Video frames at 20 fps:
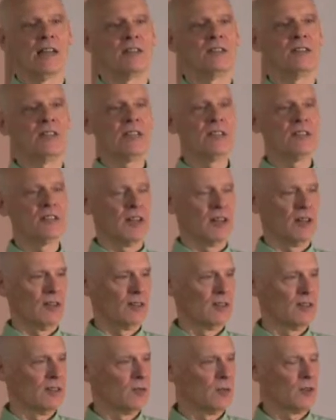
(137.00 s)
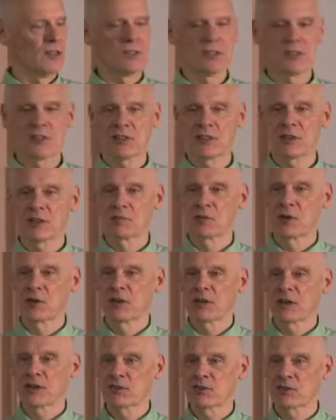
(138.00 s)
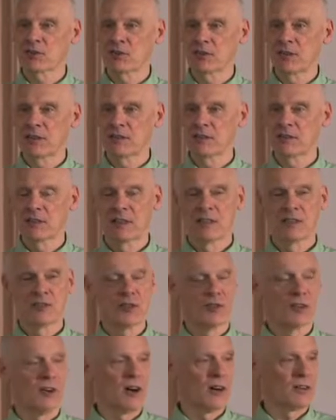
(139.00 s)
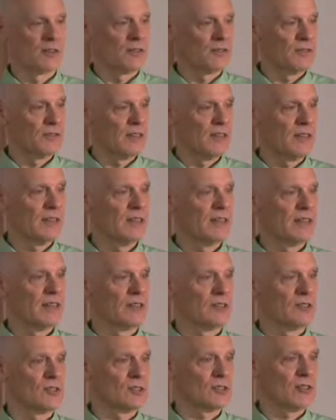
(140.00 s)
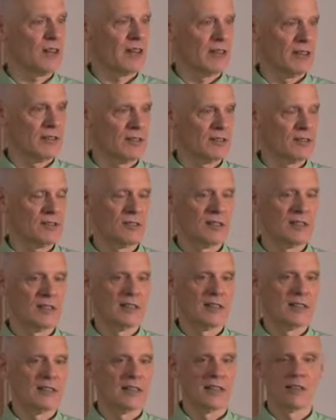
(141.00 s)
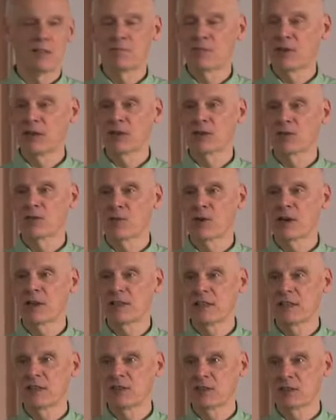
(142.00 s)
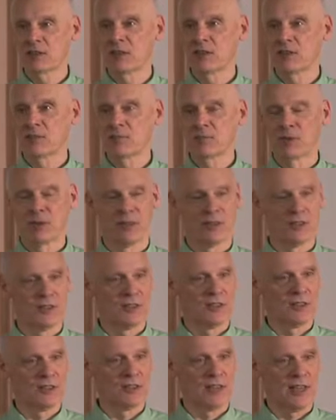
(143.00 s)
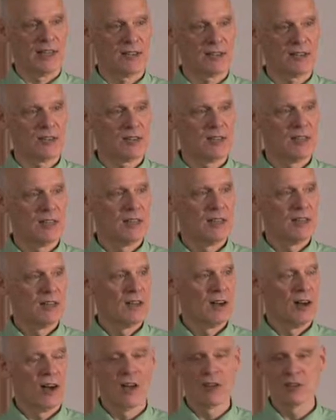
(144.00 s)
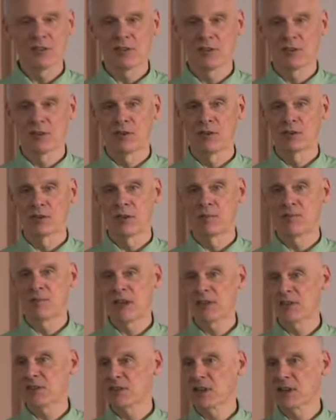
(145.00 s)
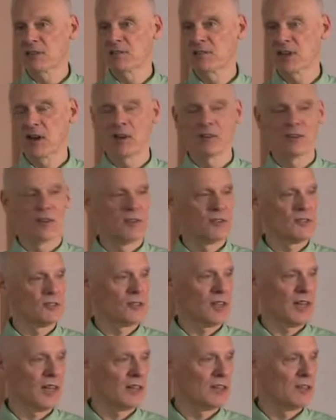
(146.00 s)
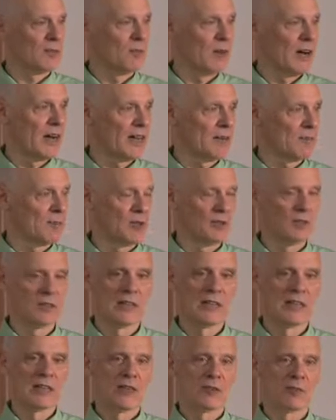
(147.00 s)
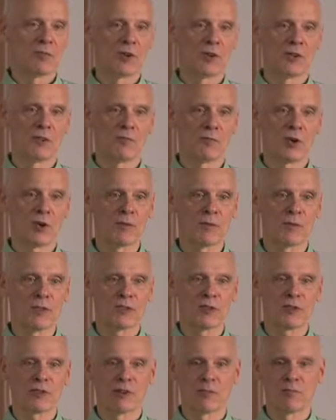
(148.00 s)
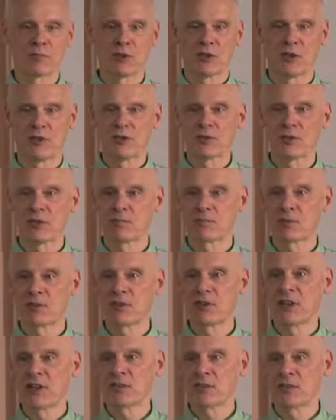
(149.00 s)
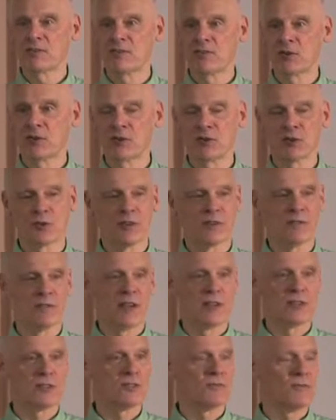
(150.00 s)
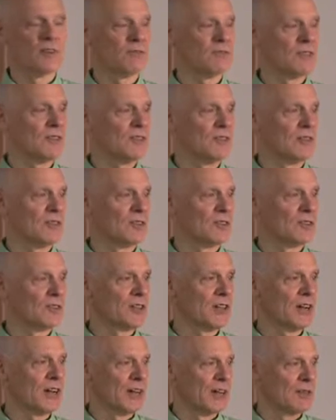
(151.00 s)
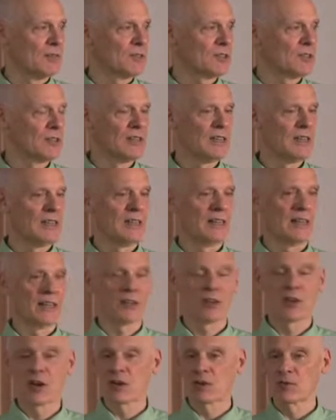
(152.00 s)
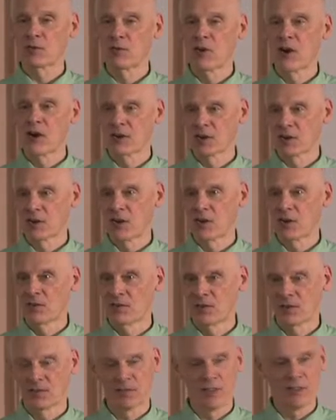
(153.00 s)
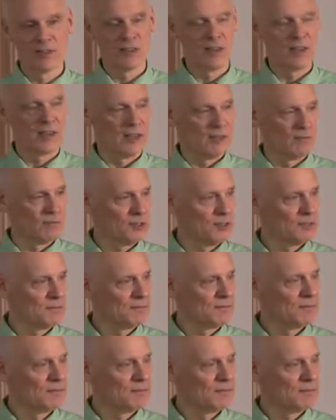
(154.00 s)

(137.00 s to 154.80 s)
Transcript: detailed in what it said about history, geography, and science that it made it quite easy to put it to the test. Also, the best I found outside the Bible were the Mormon scriptures that predicted future events 50 different times and got it wrong on all 50 times.